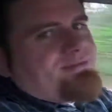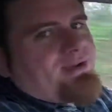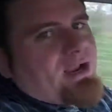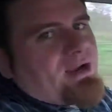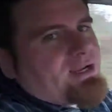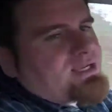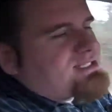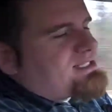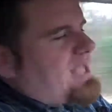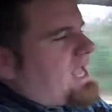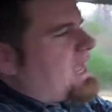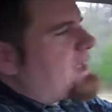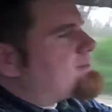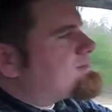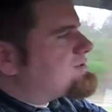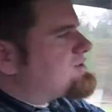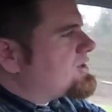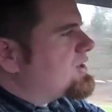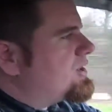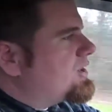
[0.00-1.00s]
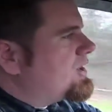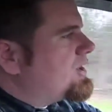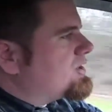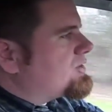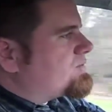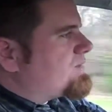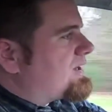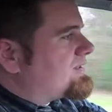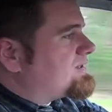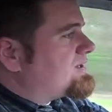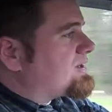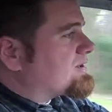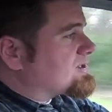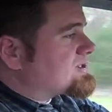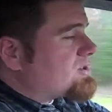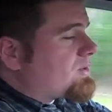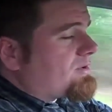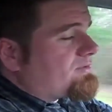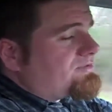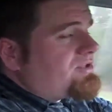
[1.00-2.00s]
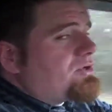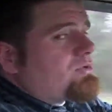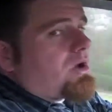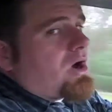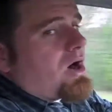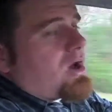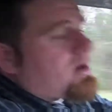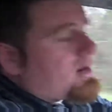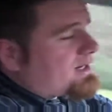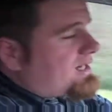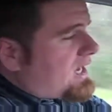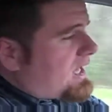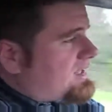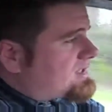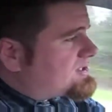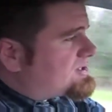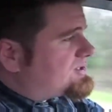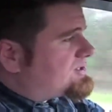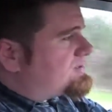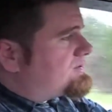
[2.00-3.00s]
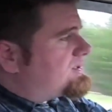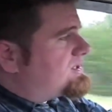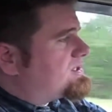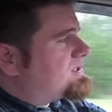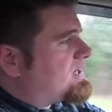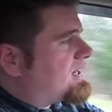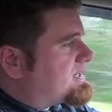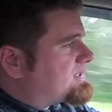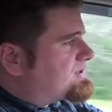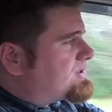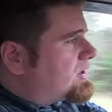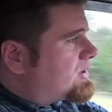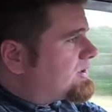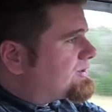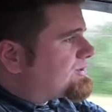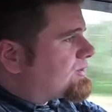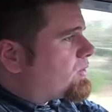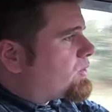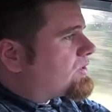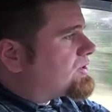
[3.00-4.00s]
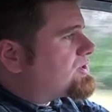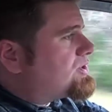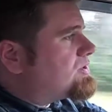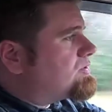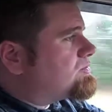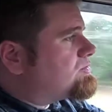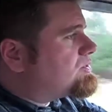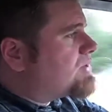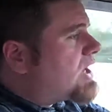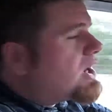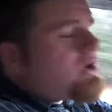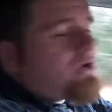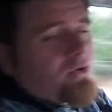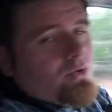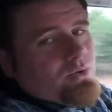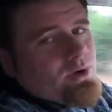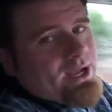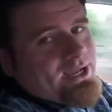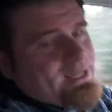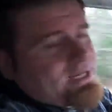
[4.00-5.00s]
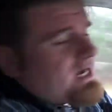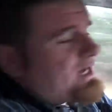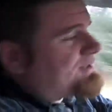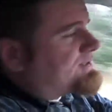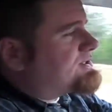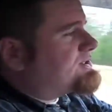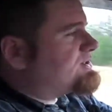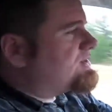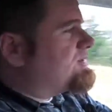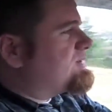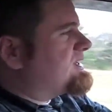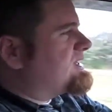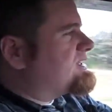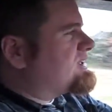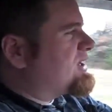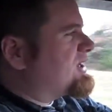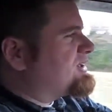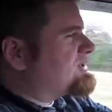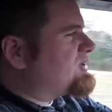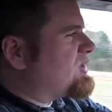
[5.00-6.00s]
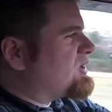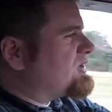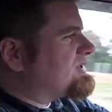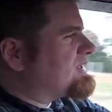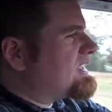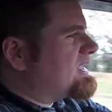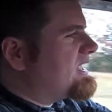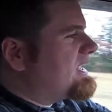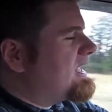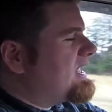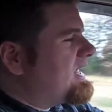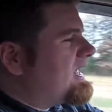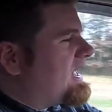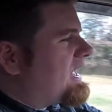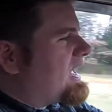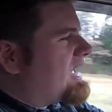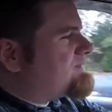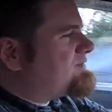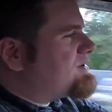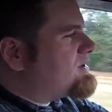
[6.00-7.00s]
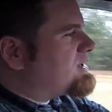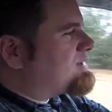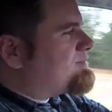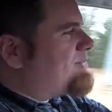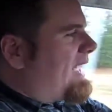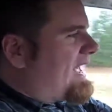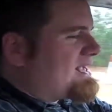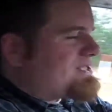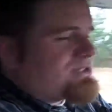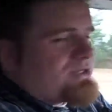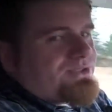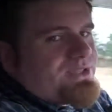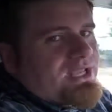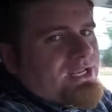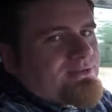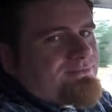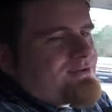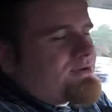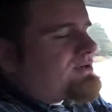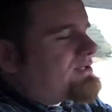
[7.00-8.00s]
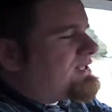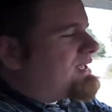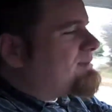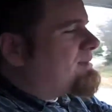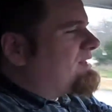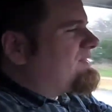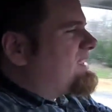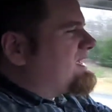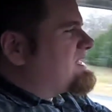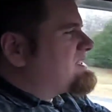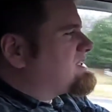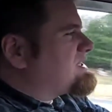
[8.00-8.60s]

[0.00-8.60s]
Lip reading: at various times throughout the year. So if you are a college student, young adult, or you know a college student, young adult, if you can pass on the info to them, I think